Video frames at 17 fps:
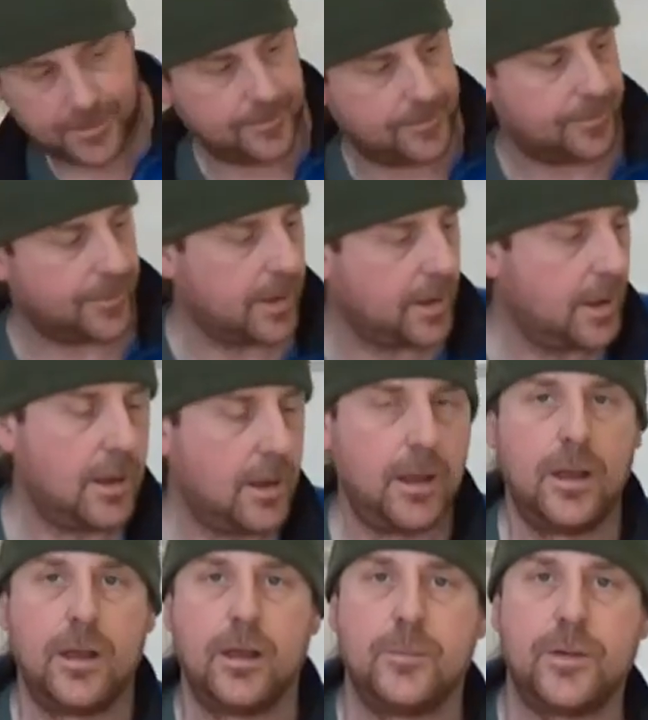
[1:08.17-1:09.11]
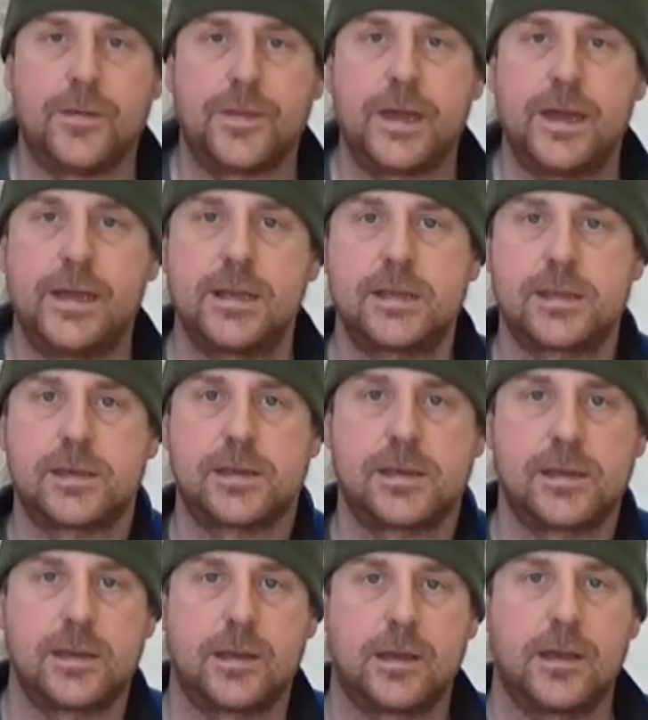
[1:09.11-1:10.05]
But
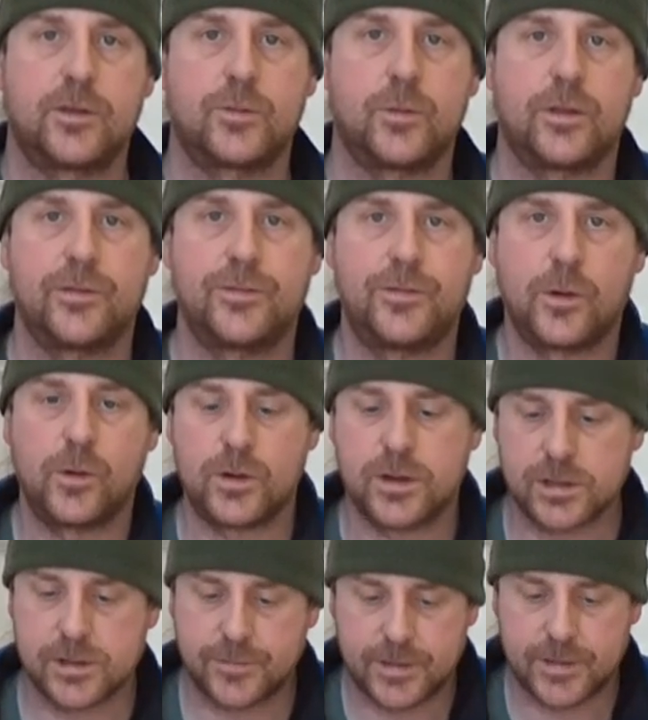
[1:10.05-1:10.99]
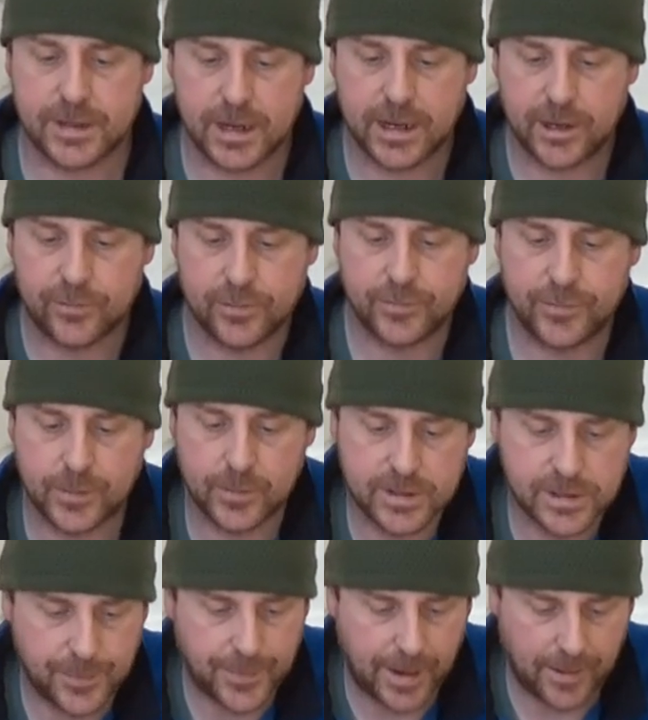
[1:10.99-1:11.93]
this is what the focus of today's review
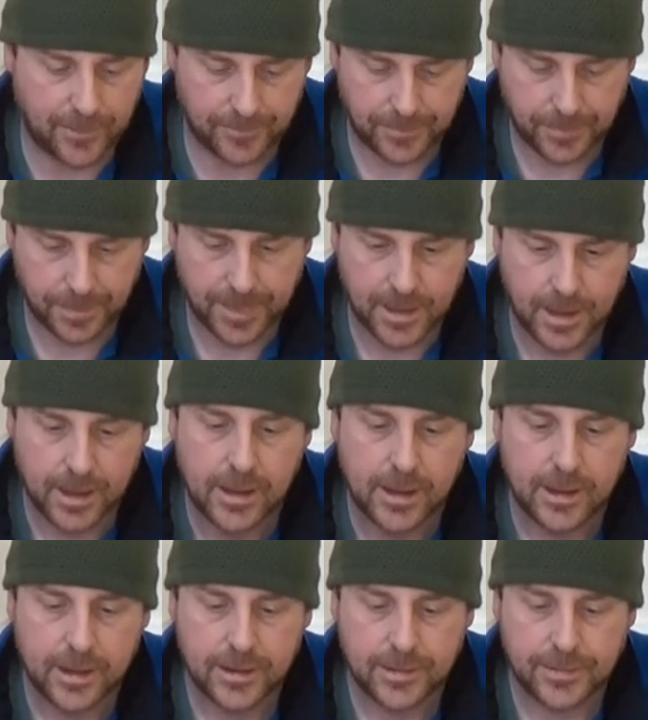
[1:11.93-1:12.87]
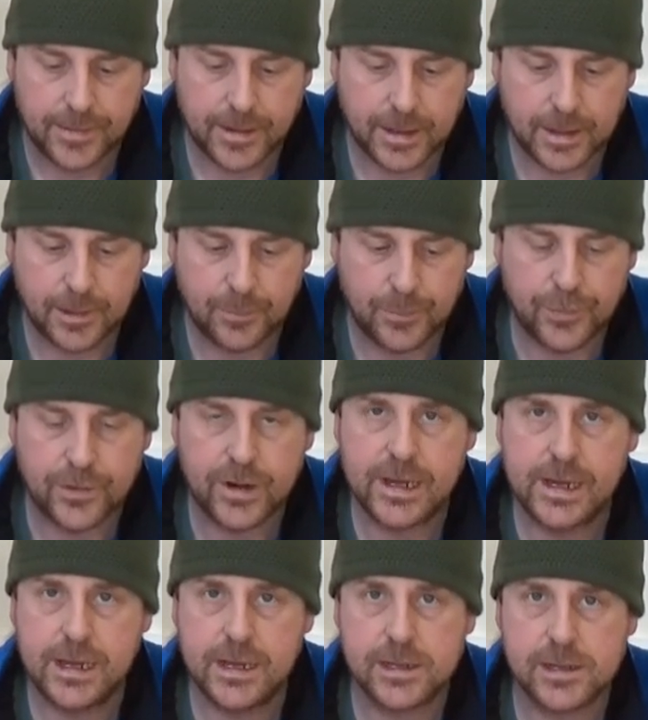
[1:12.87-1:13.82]
is about. The
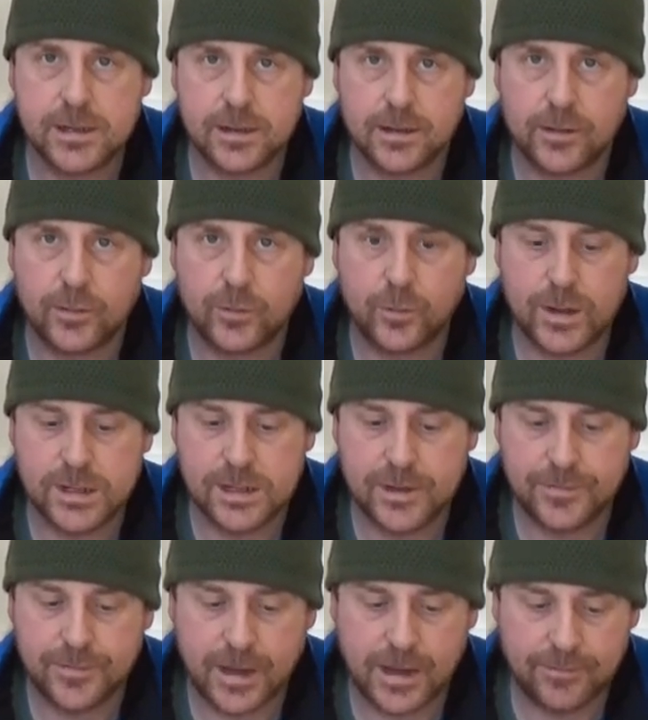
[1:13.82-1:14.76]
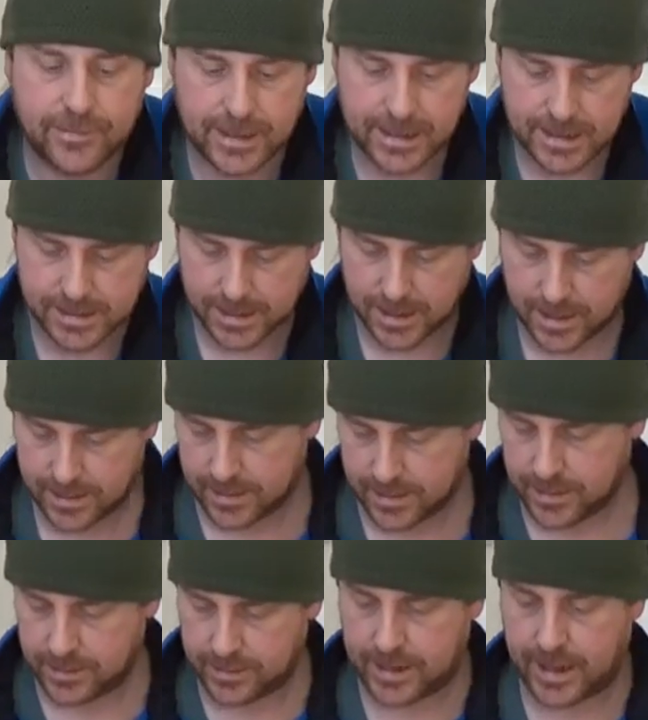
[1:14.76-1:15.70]
Brize 25
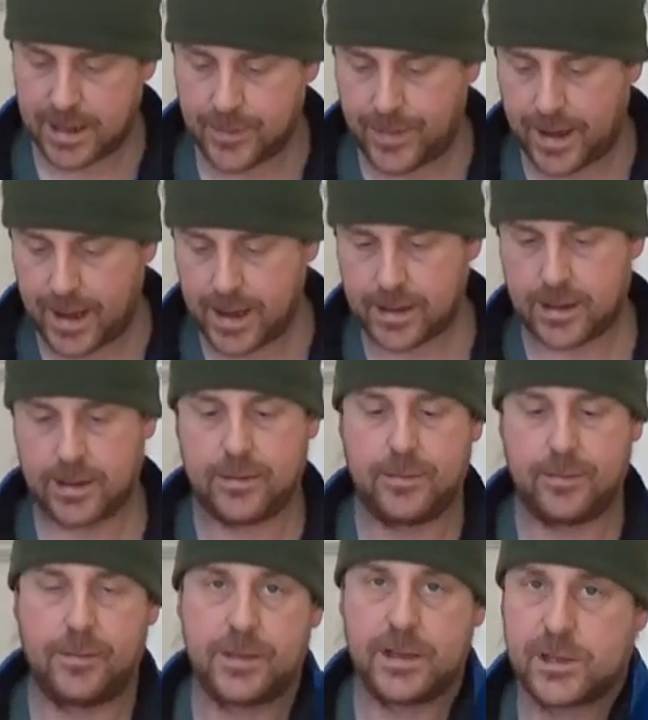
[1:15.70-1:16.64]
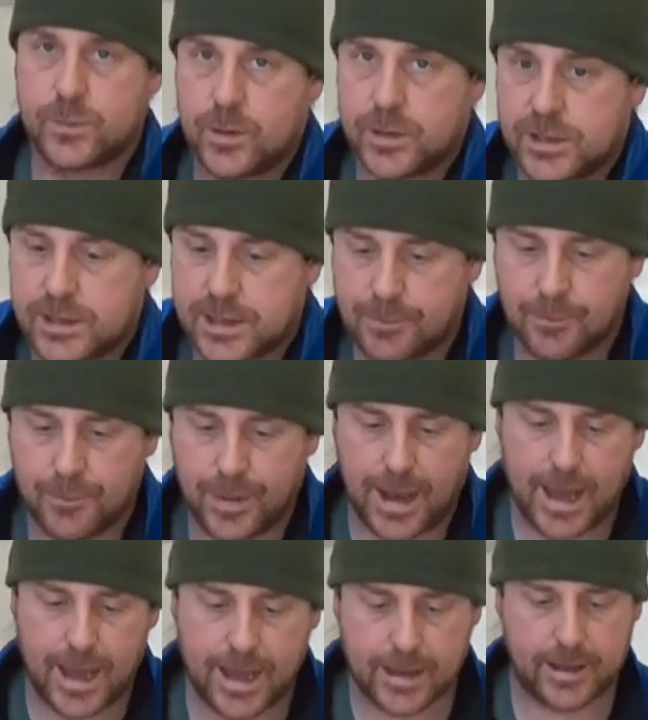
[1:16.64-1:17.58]
litre day pack. This one's in
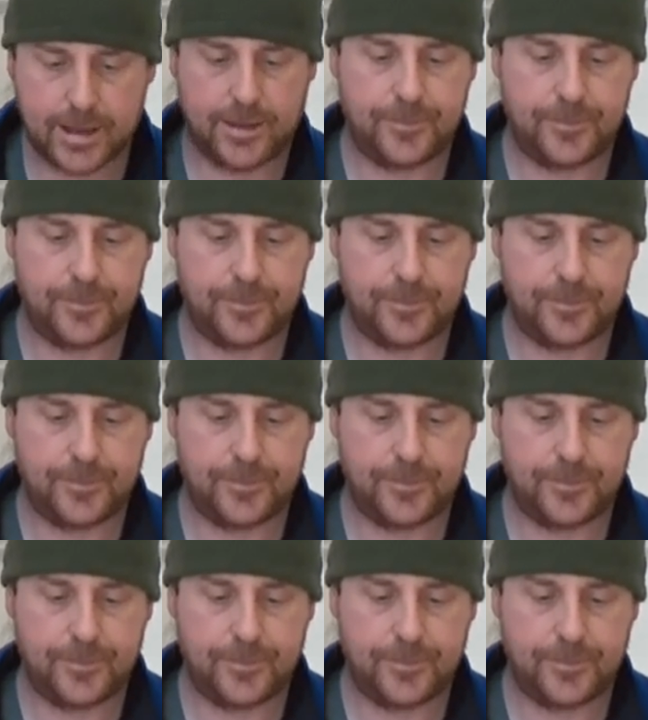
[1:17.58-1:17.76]
black.